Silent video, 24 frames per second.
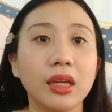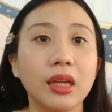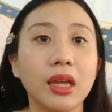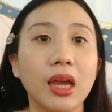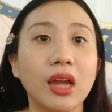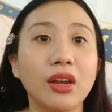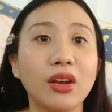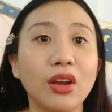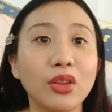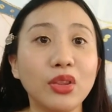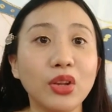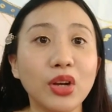
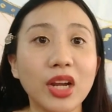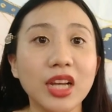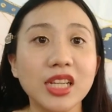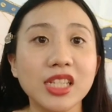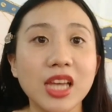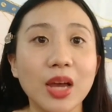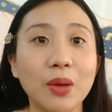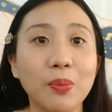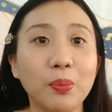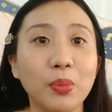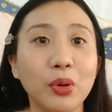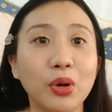Another
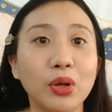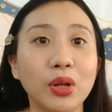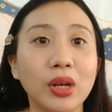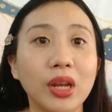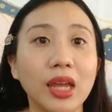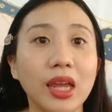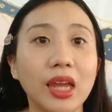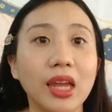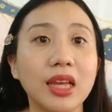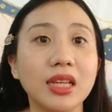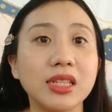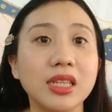example
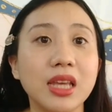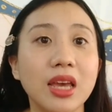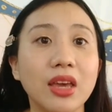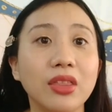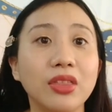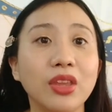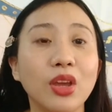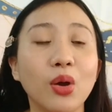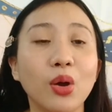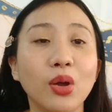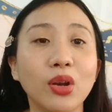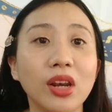is
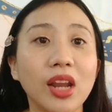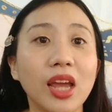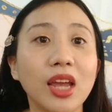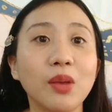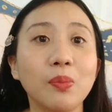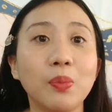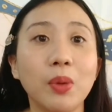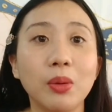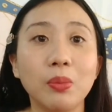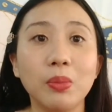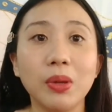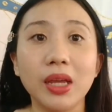the online
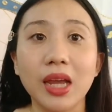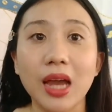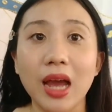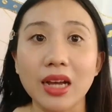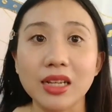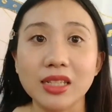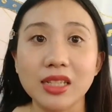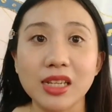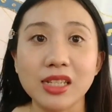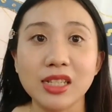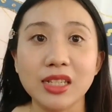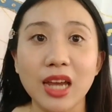public
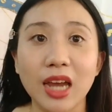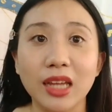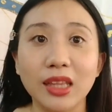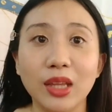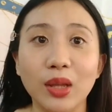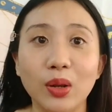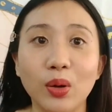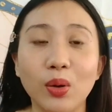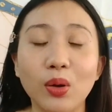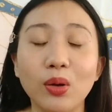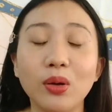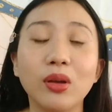access
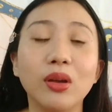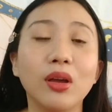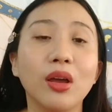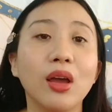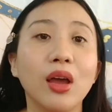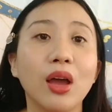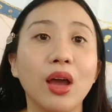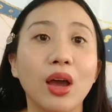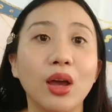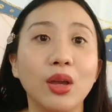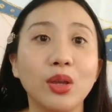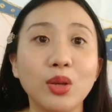catalog.
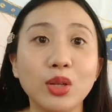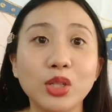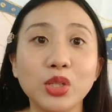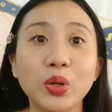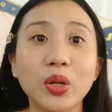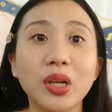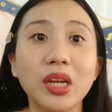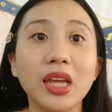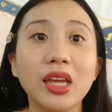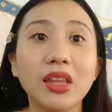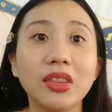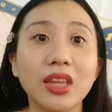
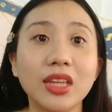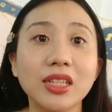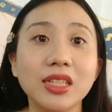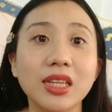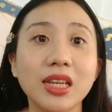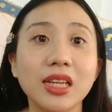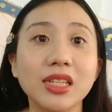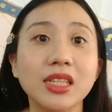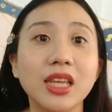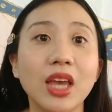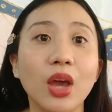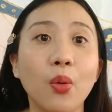Usually, this
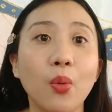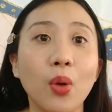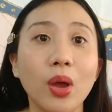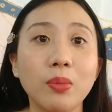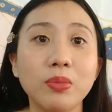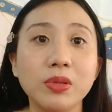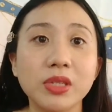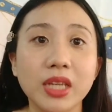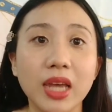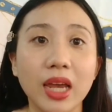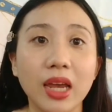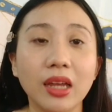is a
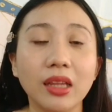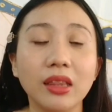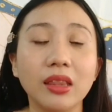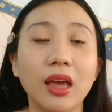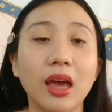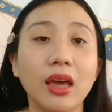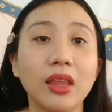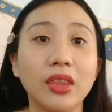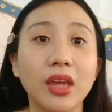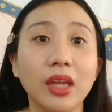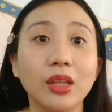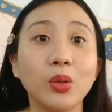website
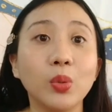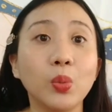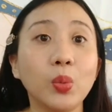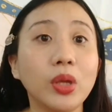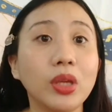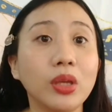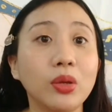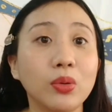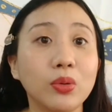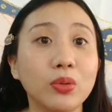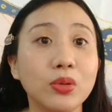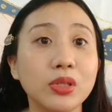that we
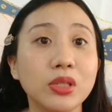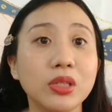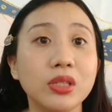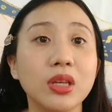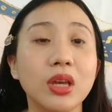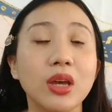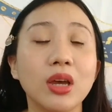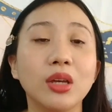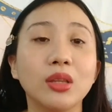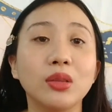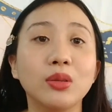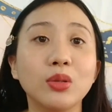use
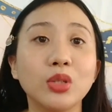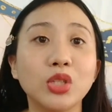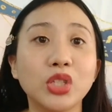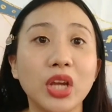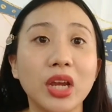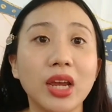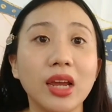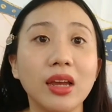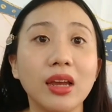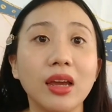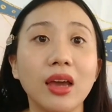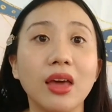to
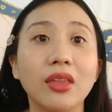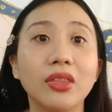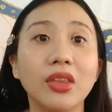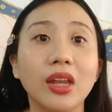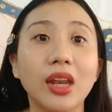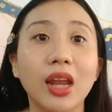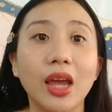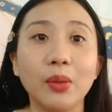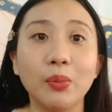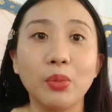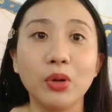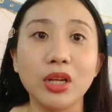check the
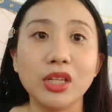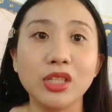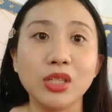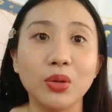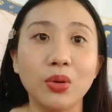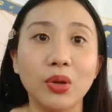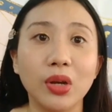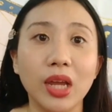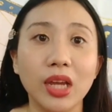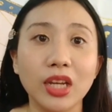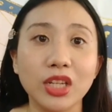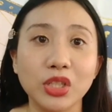library's
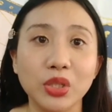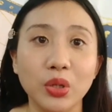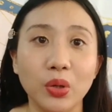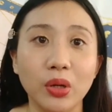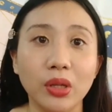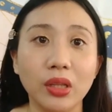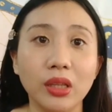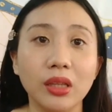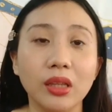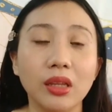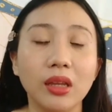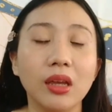
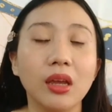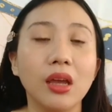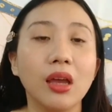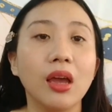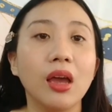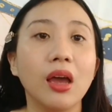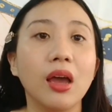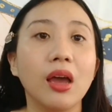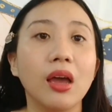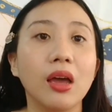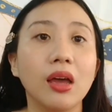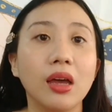collection.
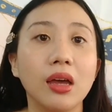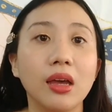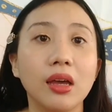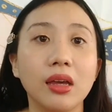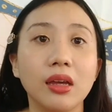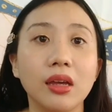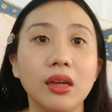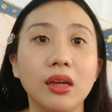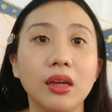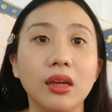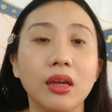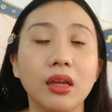
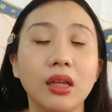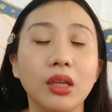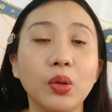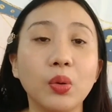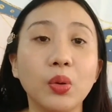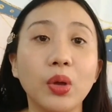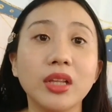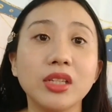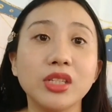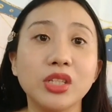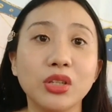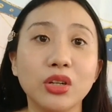You
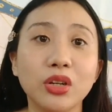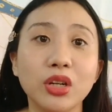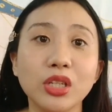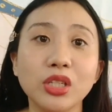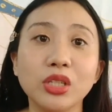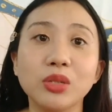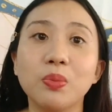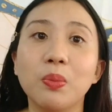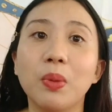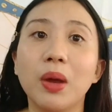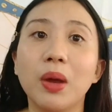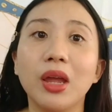can
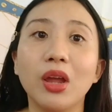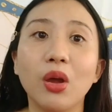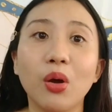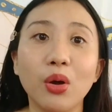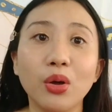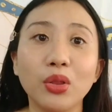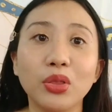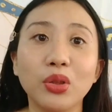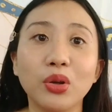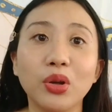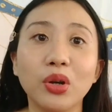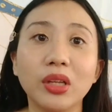search by
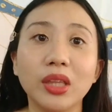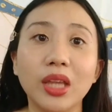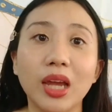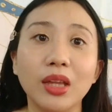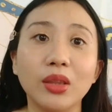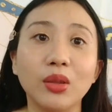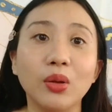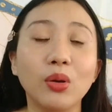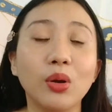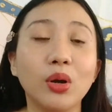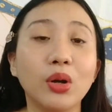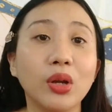author,
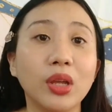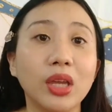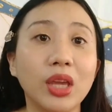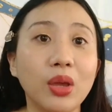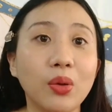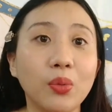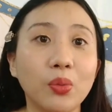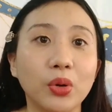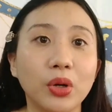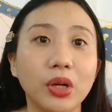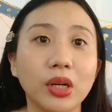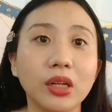title, or
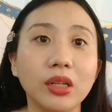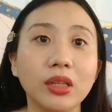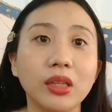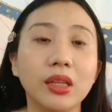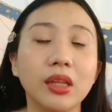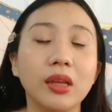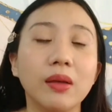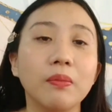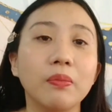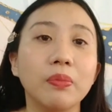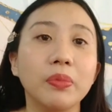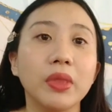keyword.
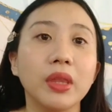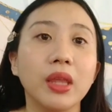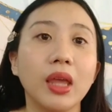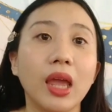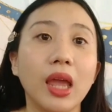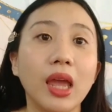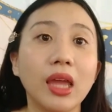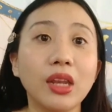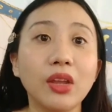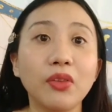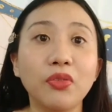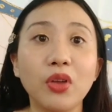
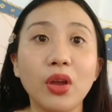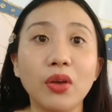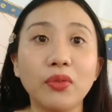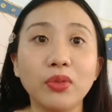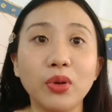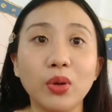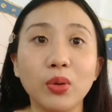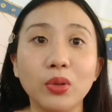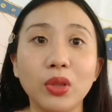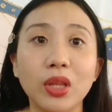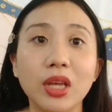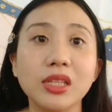And if you have
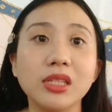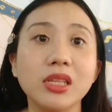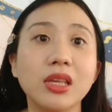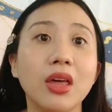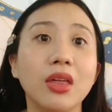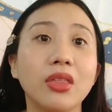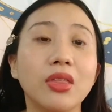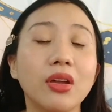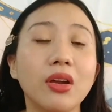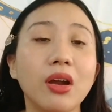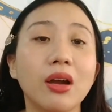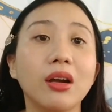noticed,
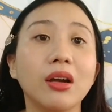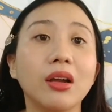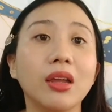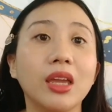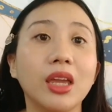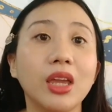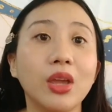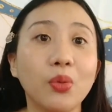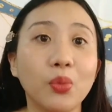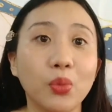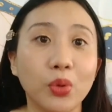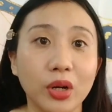there are
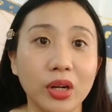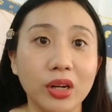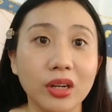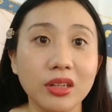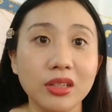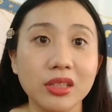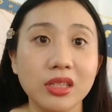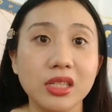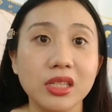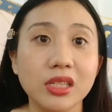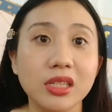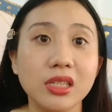
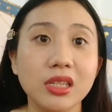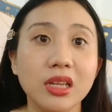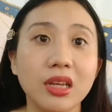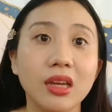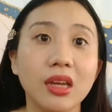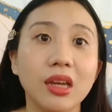keywords.